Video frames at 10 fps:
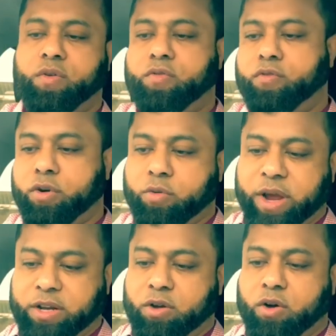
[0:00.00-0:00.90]
full
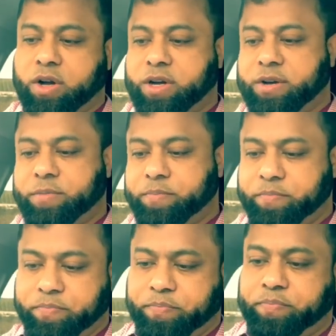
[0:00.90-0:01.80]
right lock
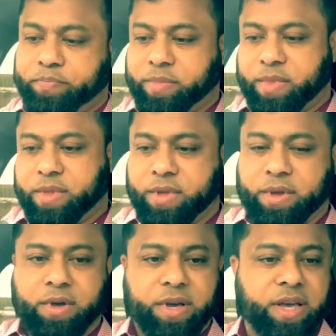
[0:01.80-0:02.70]

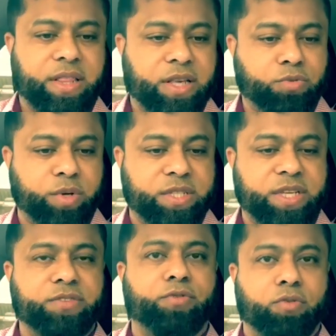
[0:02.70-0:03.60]
okay that's what it
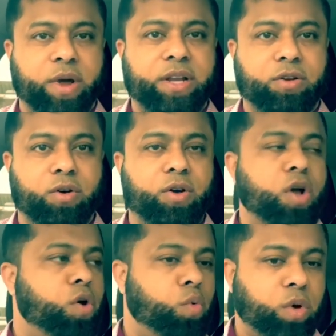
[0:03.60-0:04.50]
says full right lock
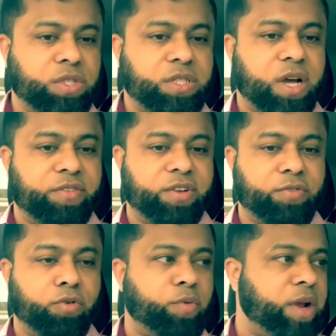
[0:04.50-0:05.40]
once I've done
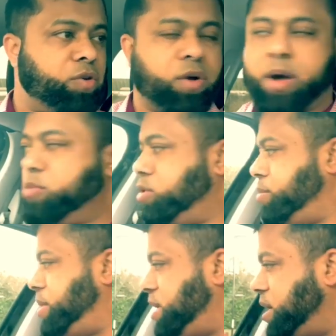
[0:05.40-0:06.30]
full right lock I'm going to
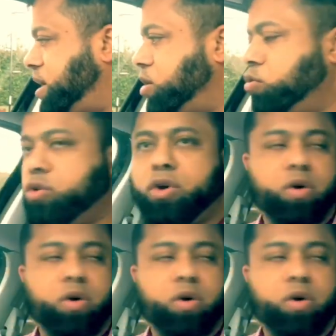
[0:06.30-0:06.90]
be looking